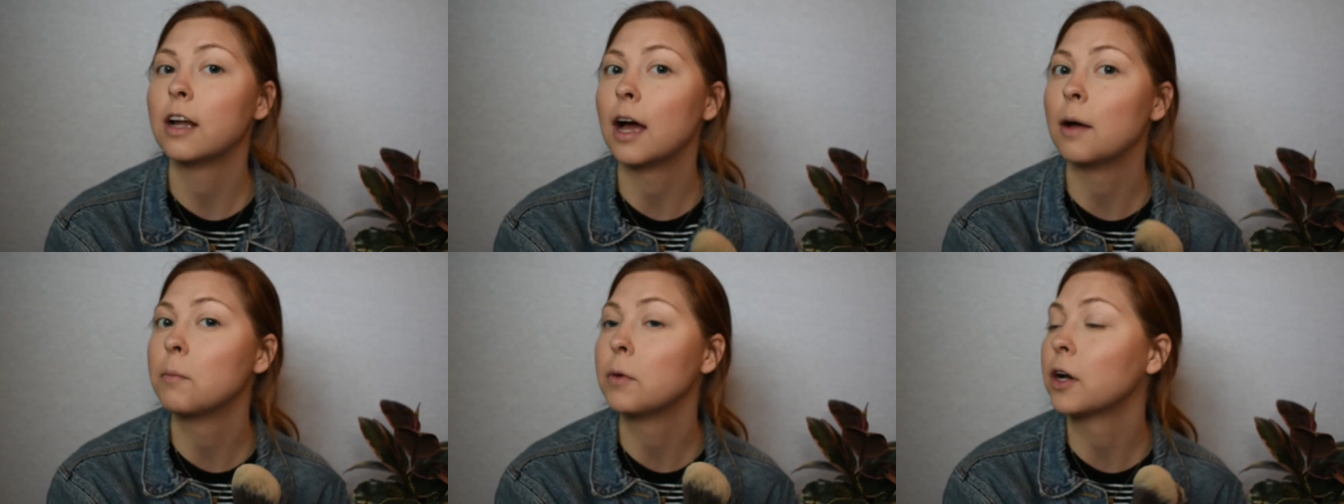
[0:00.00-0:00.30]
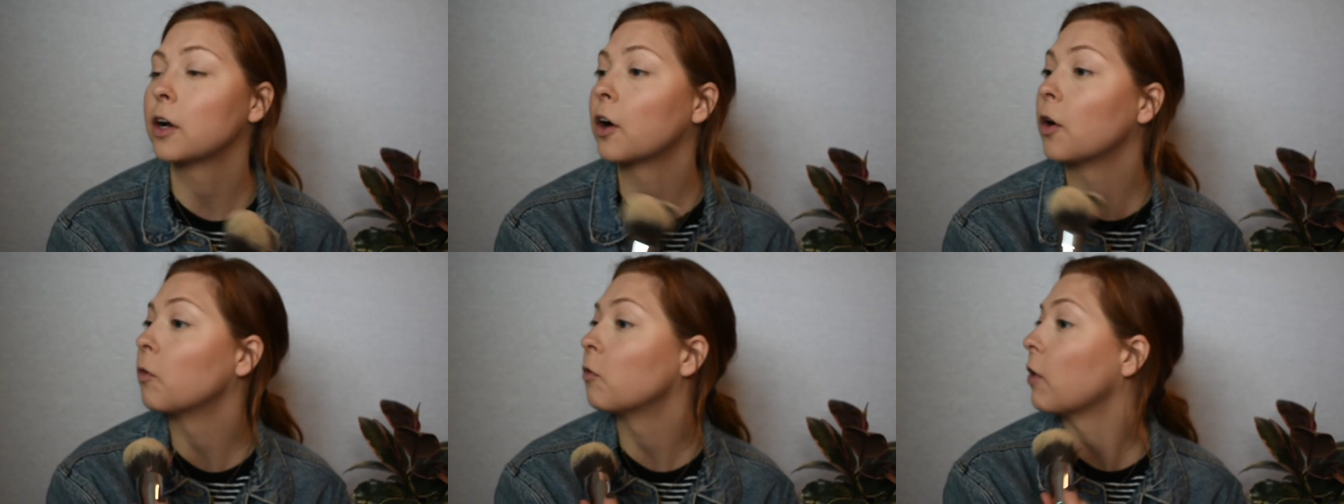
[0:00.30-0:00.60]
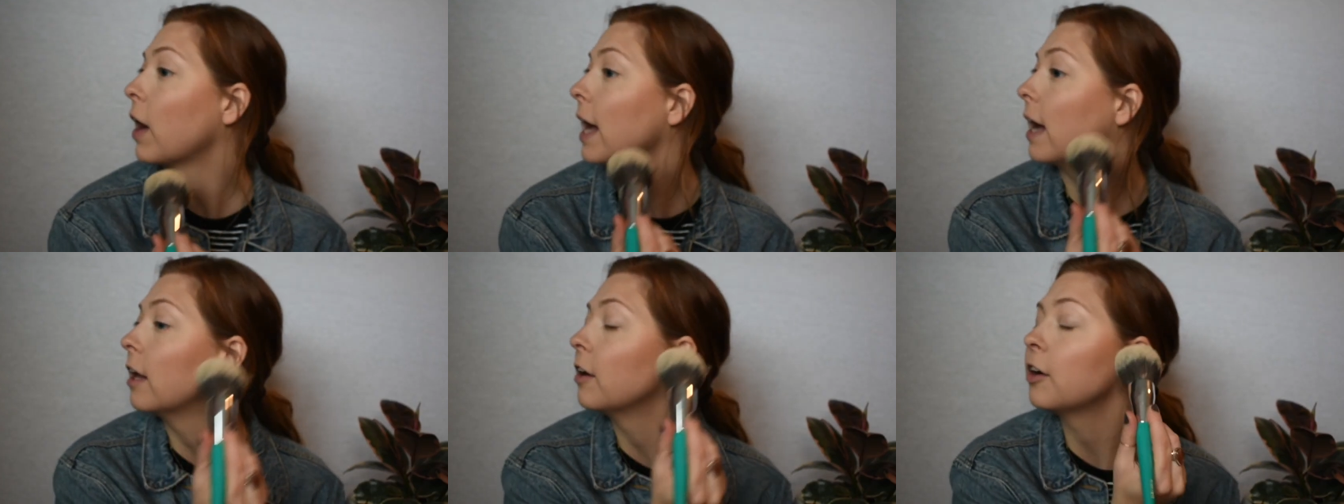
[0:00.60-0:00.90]
I'm going to go
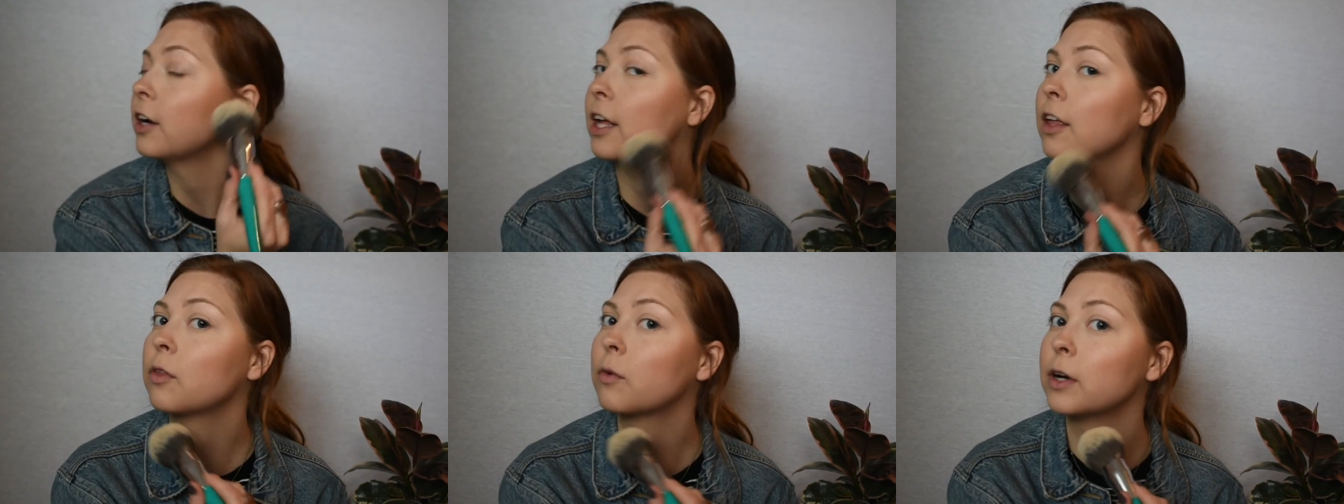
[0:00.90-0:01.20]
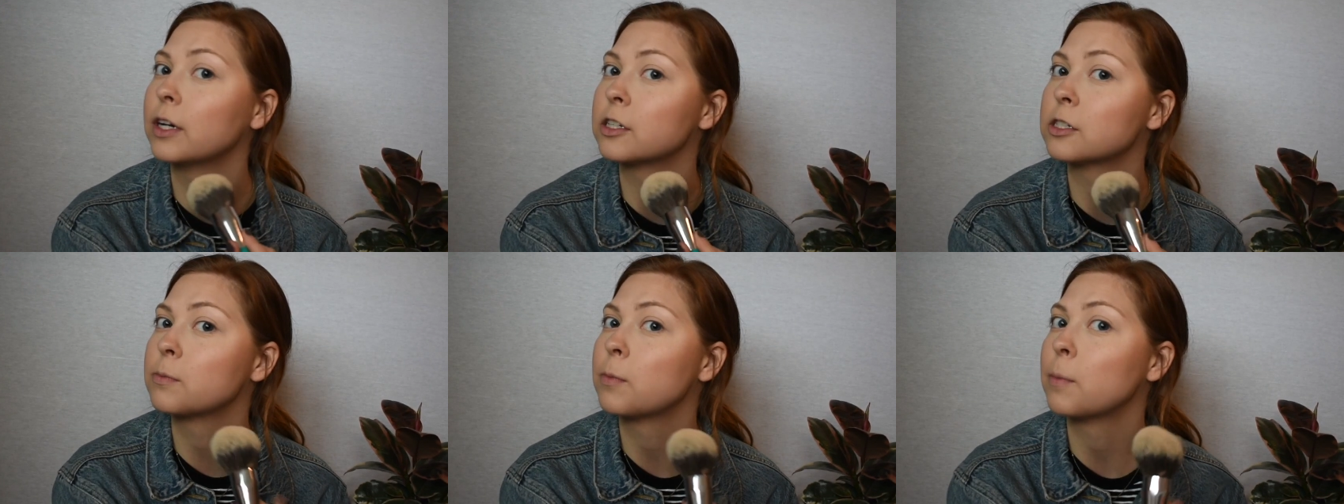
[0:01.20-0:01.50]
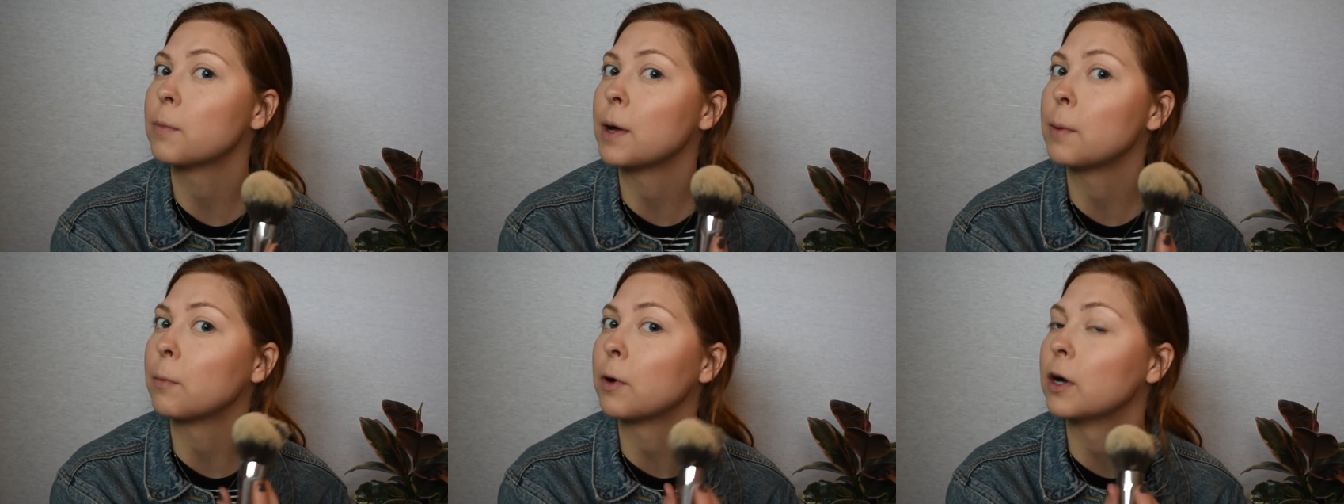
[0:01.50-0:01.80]
right underneath where I just
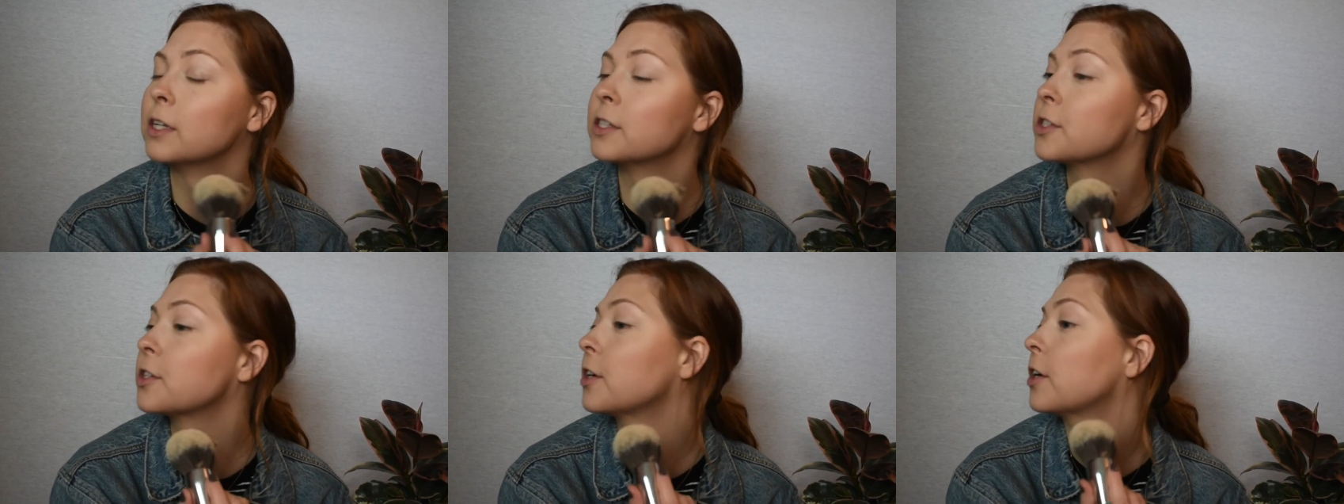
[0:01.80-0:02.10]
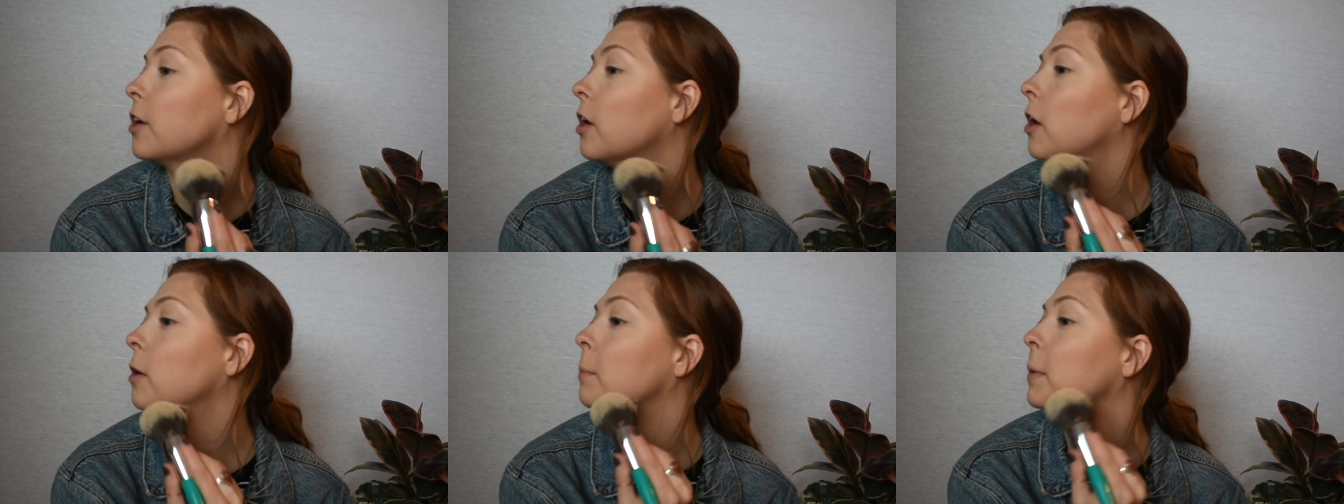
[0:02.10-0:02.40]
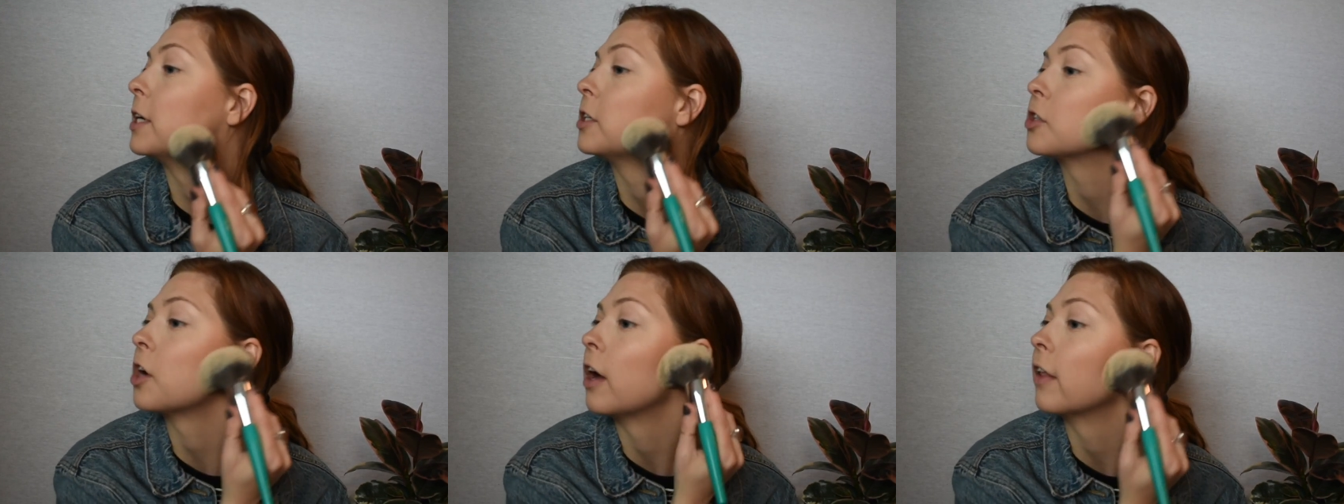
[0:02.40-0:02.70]
put my bronzer on
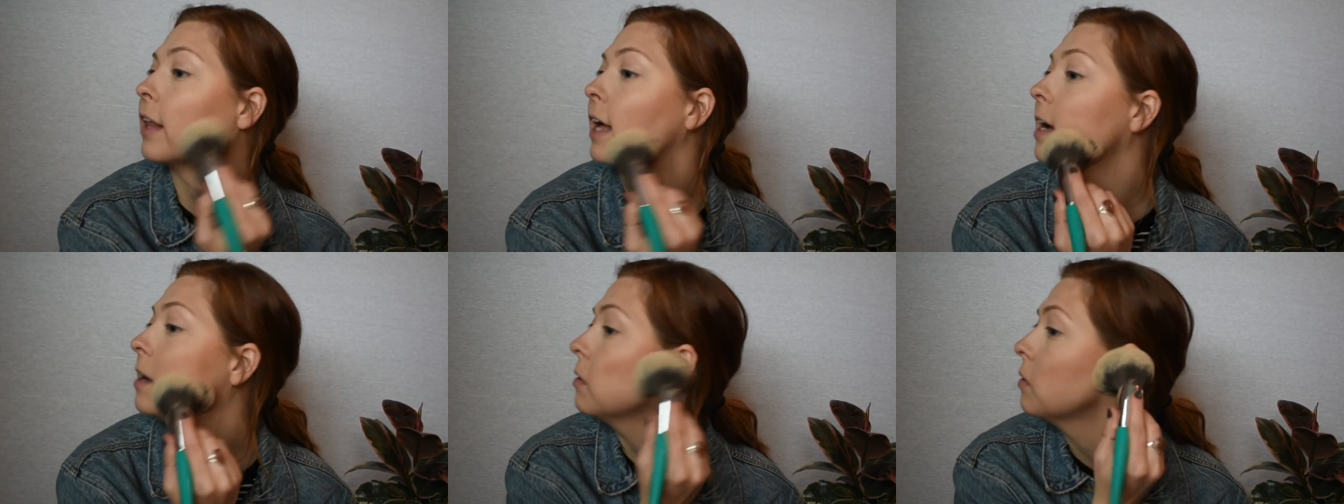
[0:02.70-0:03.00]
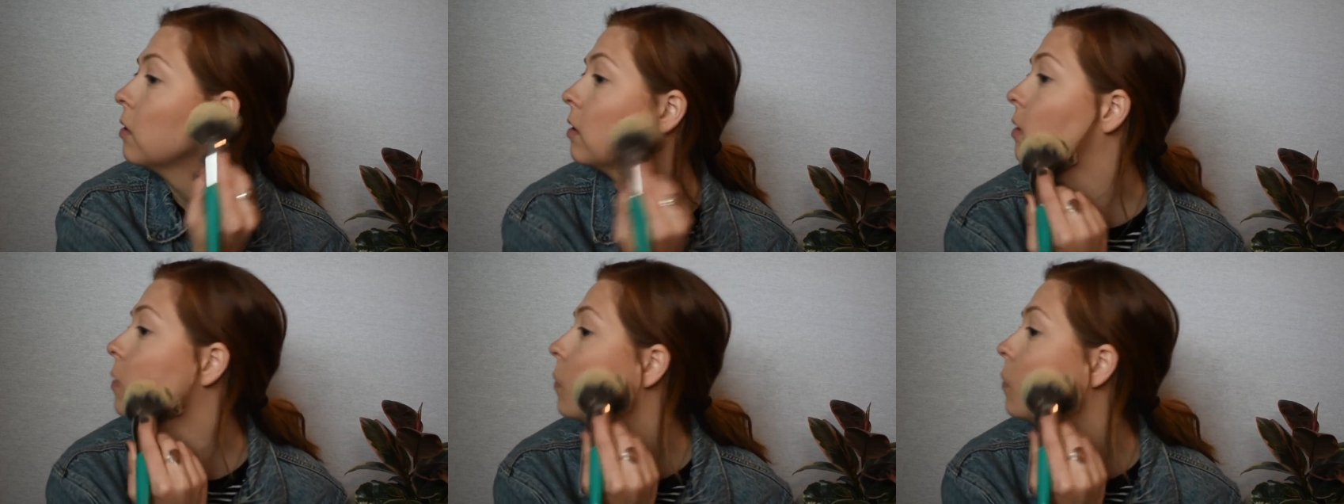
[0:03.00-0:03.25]
my jawline.